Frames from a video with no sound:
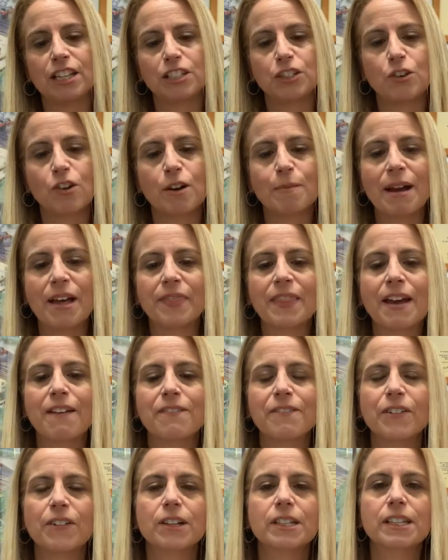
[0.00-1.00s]
let's talk about
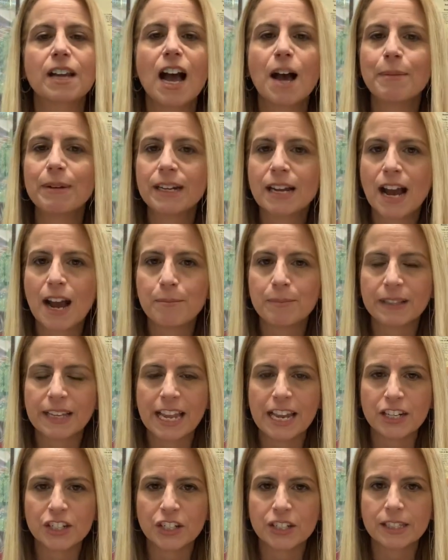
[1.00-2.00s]
that first. Common
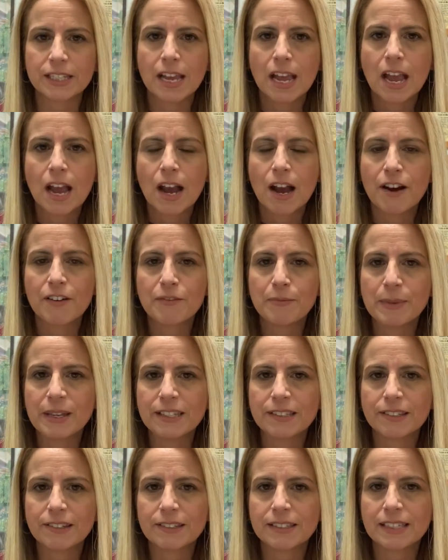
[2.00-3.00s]
complications of
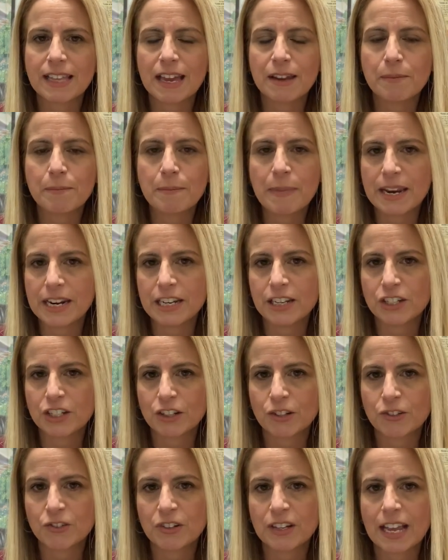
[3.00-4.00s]
measles that many
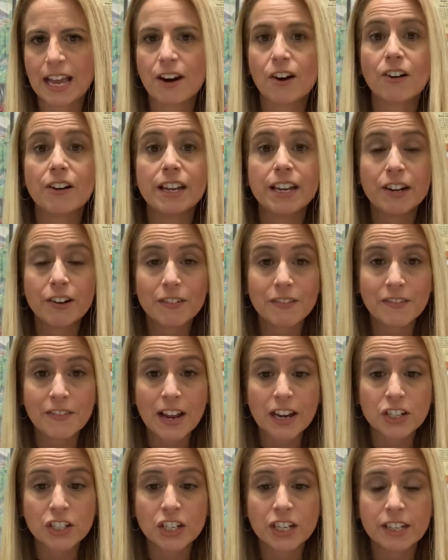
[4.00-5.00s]
children get are ear
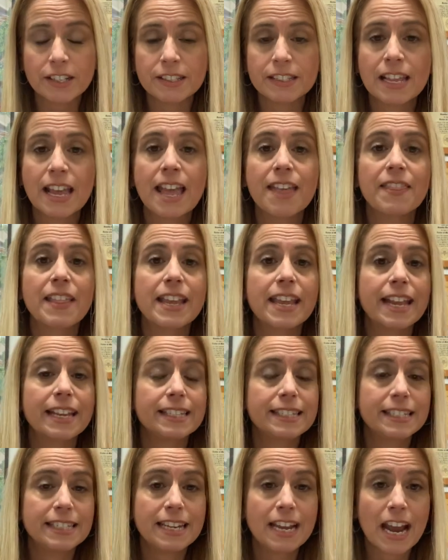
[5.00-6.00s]
infections, they
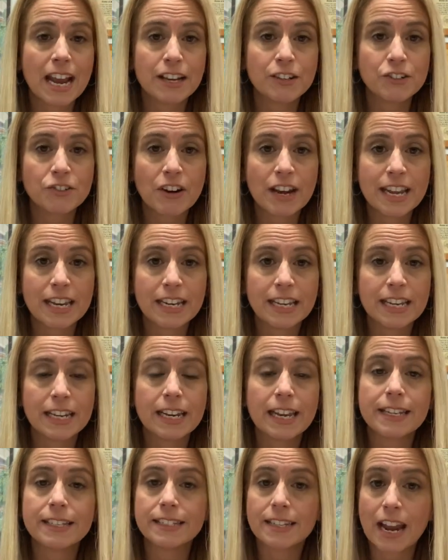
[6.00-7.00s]
get dehydrated,
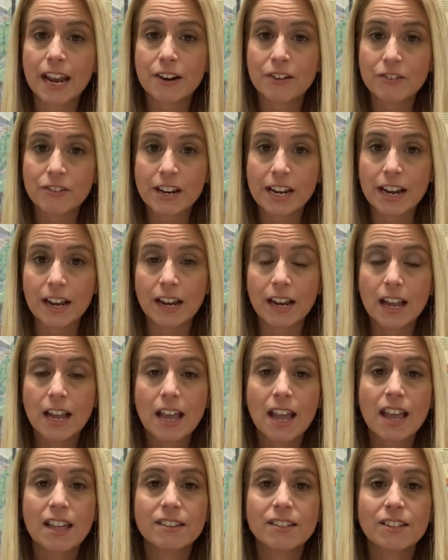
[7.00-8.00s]
and diarrhea.
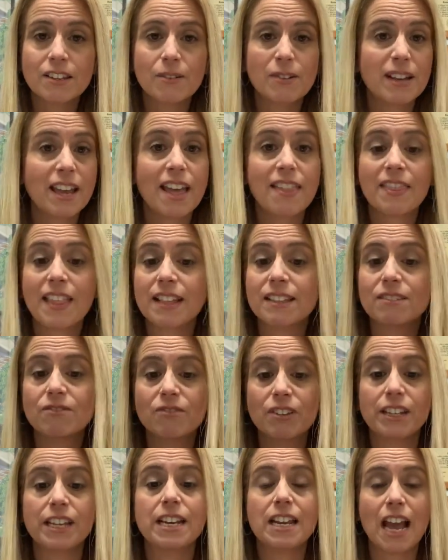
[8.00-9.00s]
And so again, that's
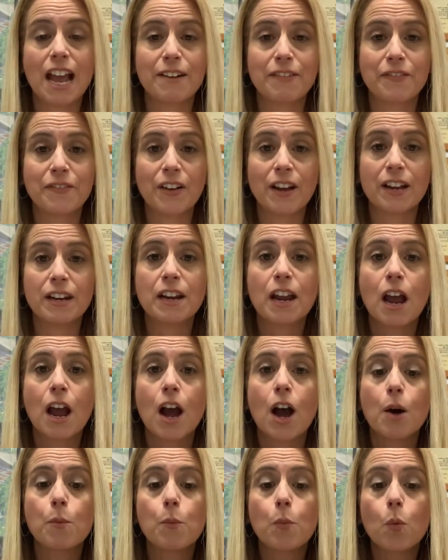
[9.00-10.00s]
really not fun.
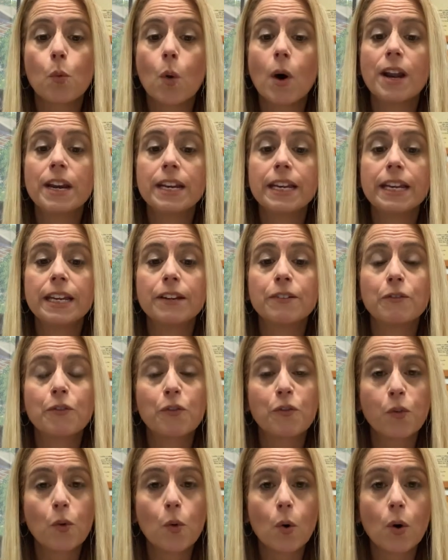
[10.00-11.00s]
1 in
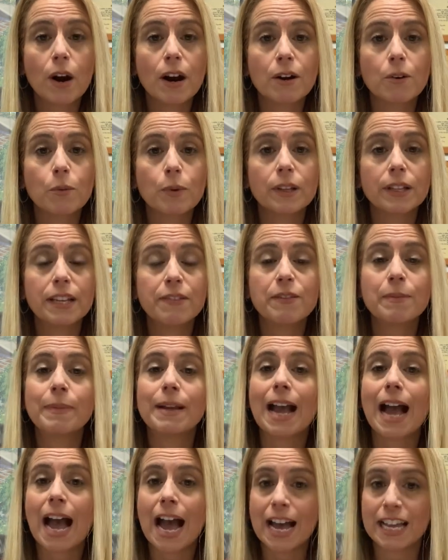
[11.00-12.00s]
4 will even
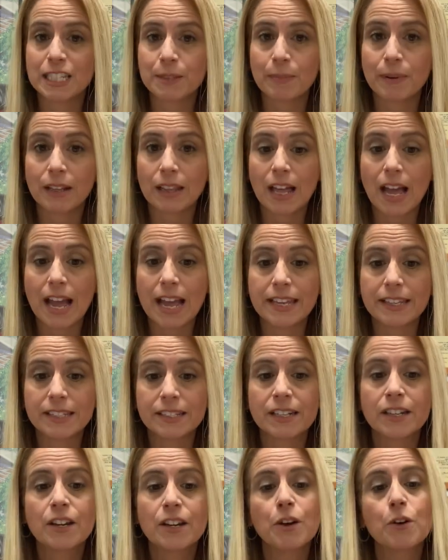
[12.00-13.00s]
be
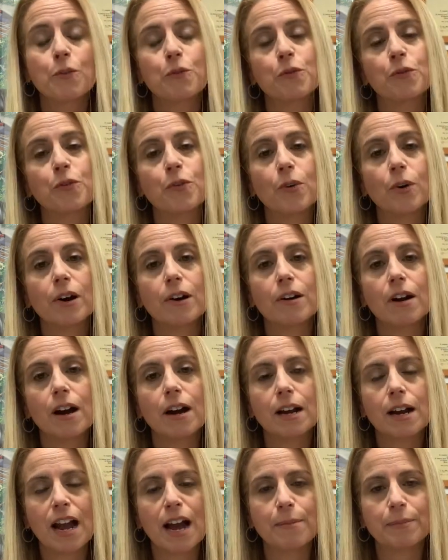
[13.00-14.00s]
hospitalized for
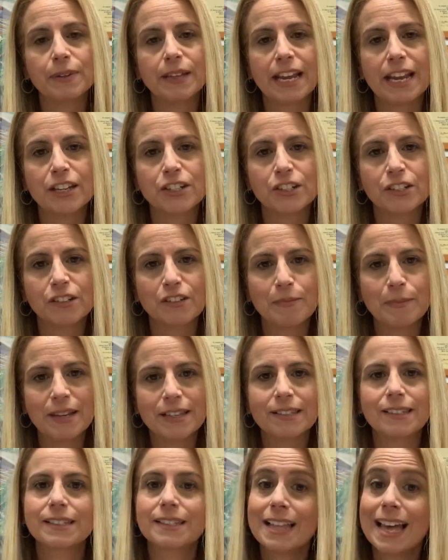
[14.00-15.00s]
complications of
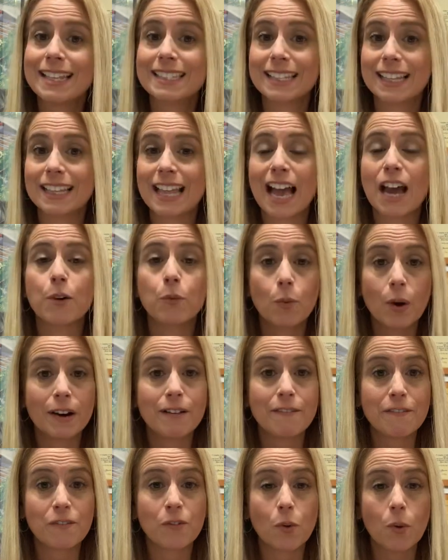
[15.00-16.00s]
measles. So that's a lot. 1
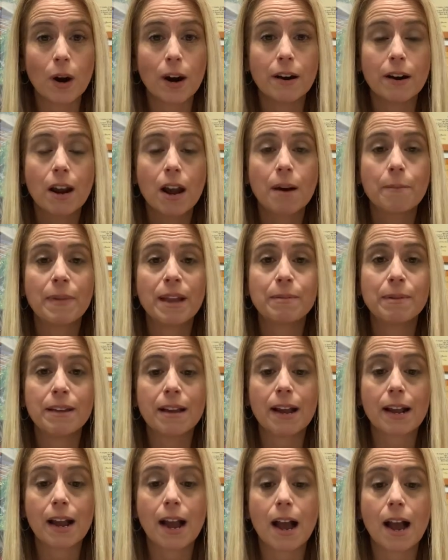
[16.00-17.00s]
in 4 may
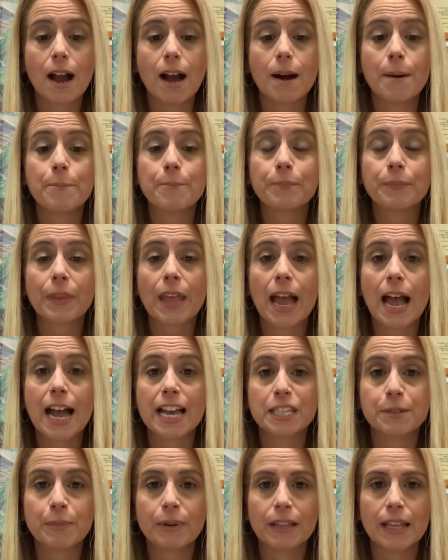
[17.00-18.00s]
be
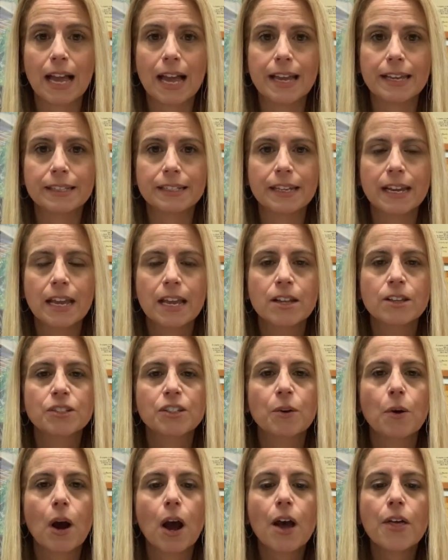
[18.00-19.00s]
hospitalized.
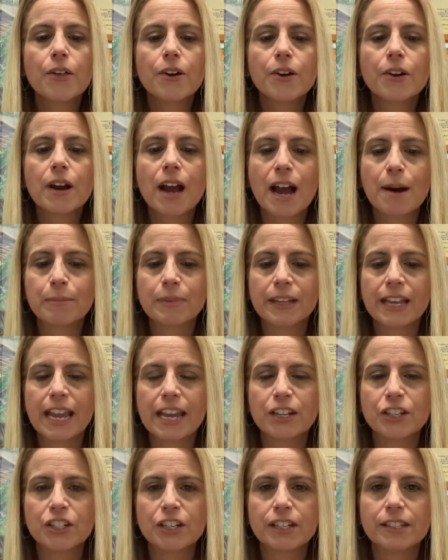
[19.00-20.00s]
So other
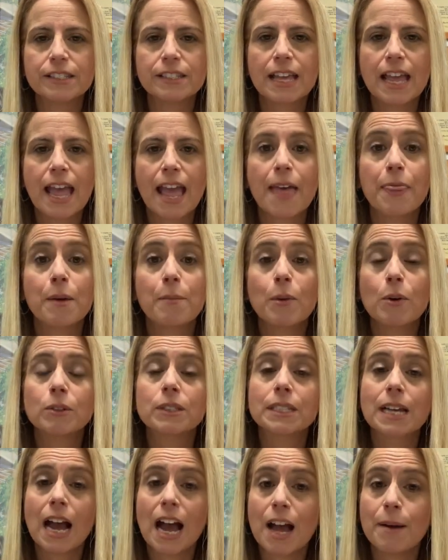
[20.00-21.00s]
complications, and the
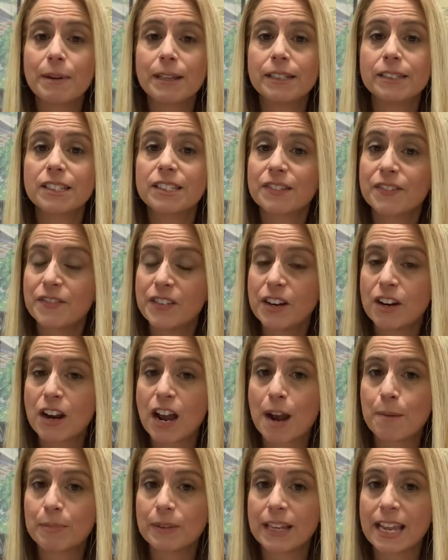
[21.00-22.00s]
most common severe
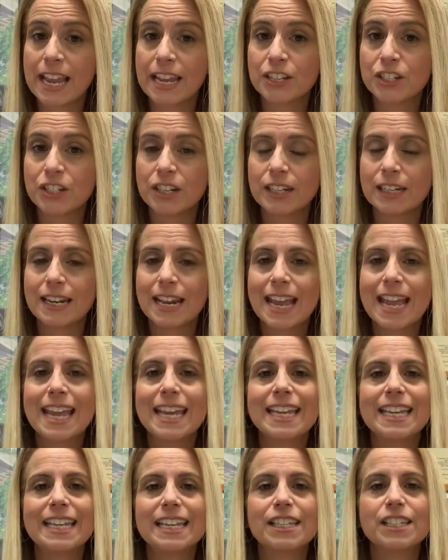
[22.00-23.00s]
complication
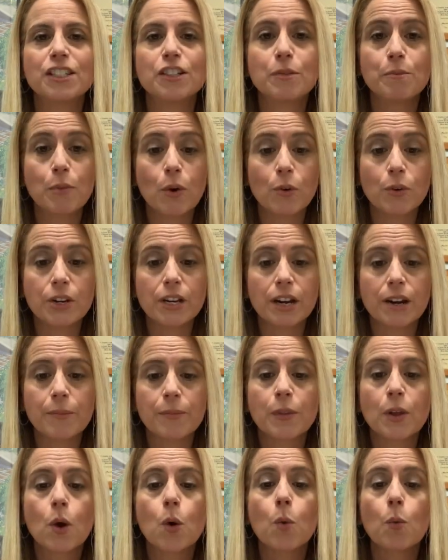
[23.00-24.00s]
is pneumonia.
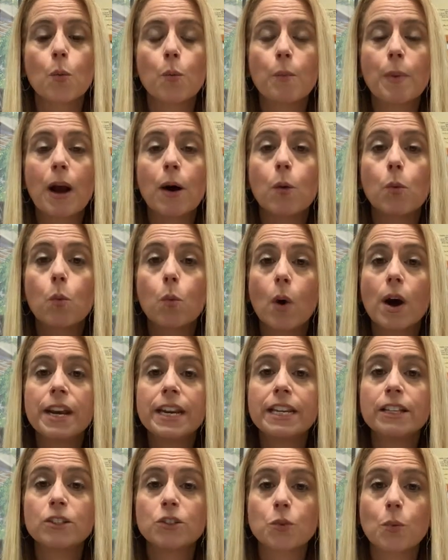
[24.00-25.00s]
About 1
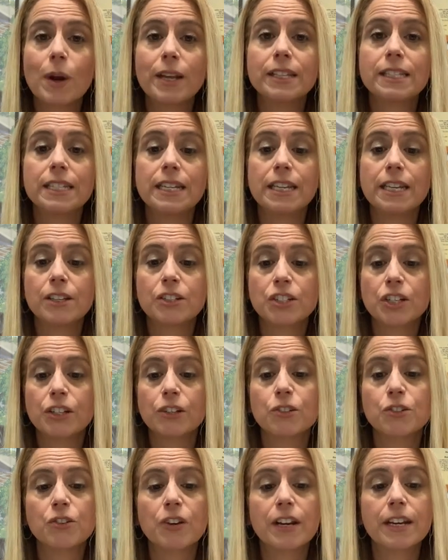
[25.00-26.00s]
in 20
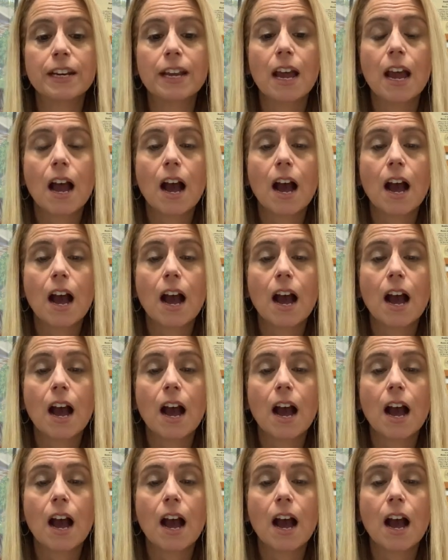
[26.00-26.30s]
children